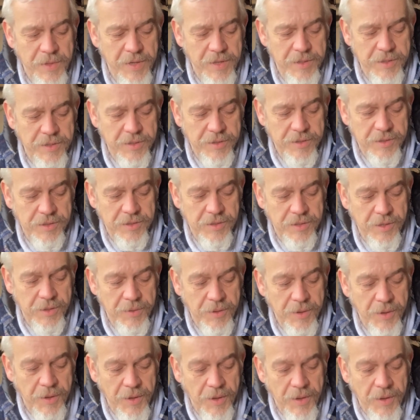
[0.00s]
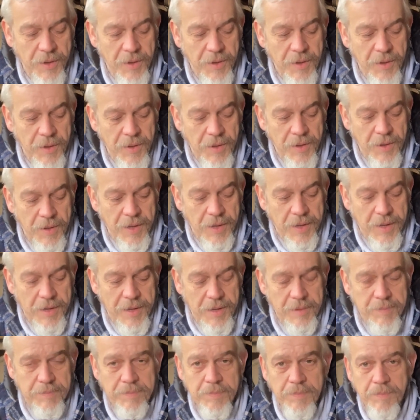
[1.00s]
onions, so
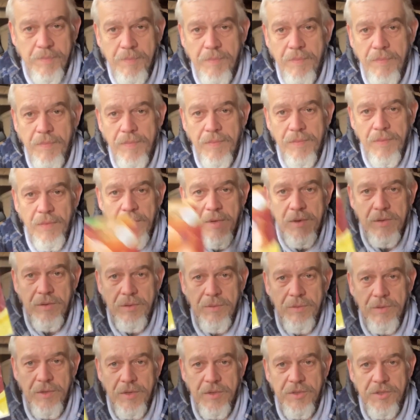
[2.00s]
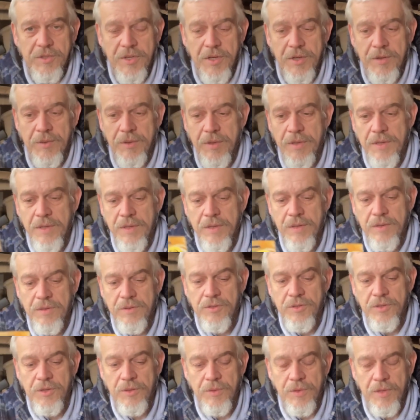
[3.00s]
I'm going to sow
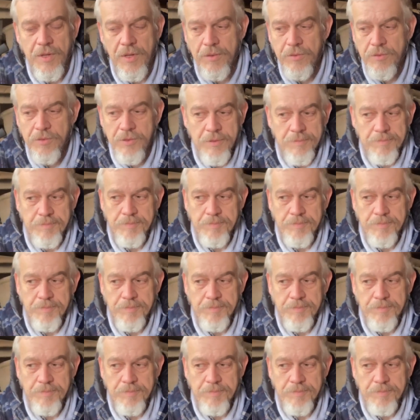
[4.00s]
2 of those.